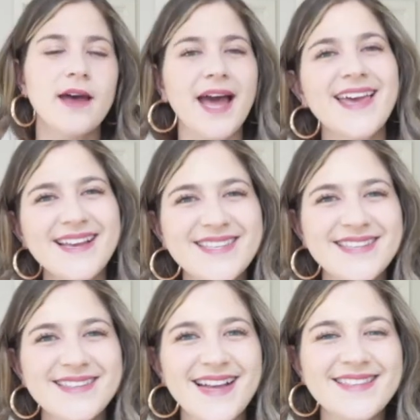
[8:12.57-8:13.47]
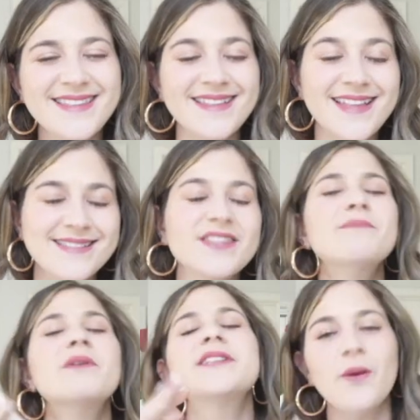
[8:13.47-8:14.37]
I guess that's not
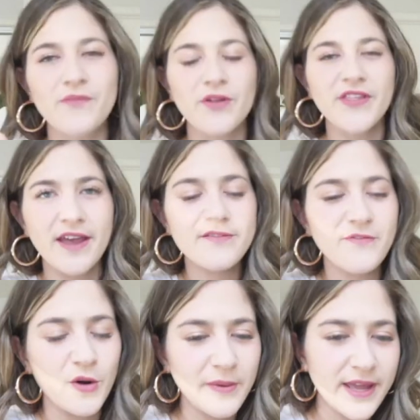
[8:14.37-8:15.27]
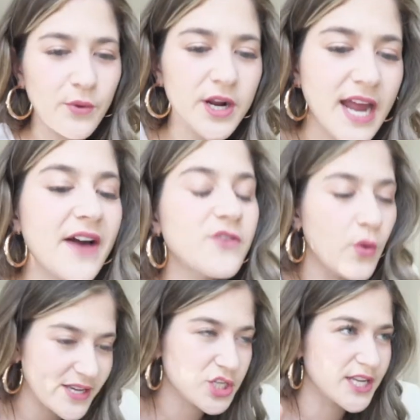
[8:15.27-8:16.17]
the most helpful thing for me. We're going to have
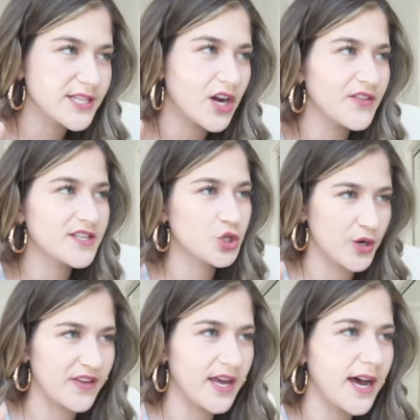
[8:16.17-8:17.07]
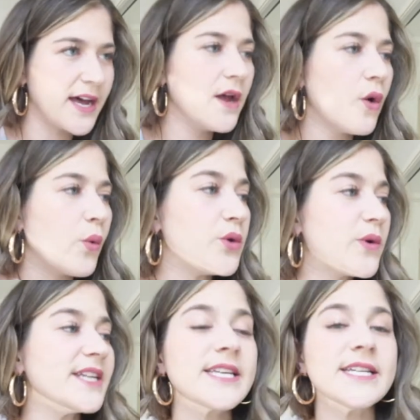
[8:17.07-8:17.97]
questions on this trivia when you
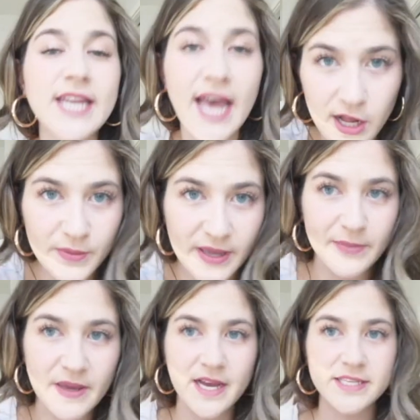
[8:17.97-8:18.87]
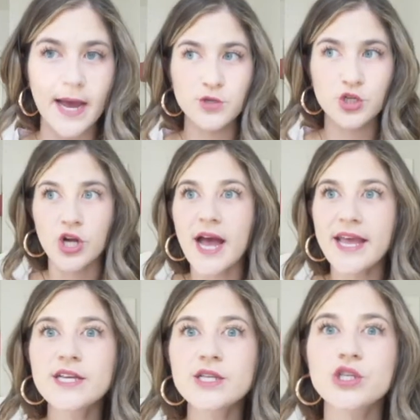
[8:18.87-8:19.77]
guys can tell me, because I'm
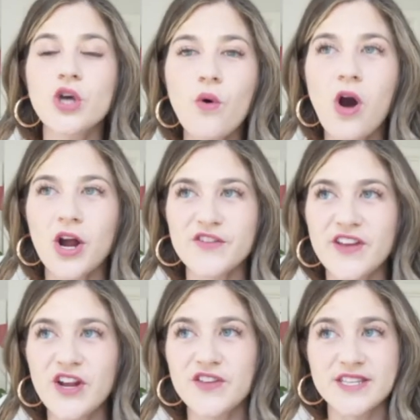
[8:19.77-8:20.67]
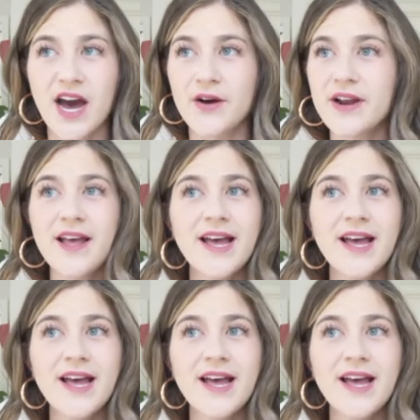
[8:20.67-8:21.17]
trying so hard to figure this out.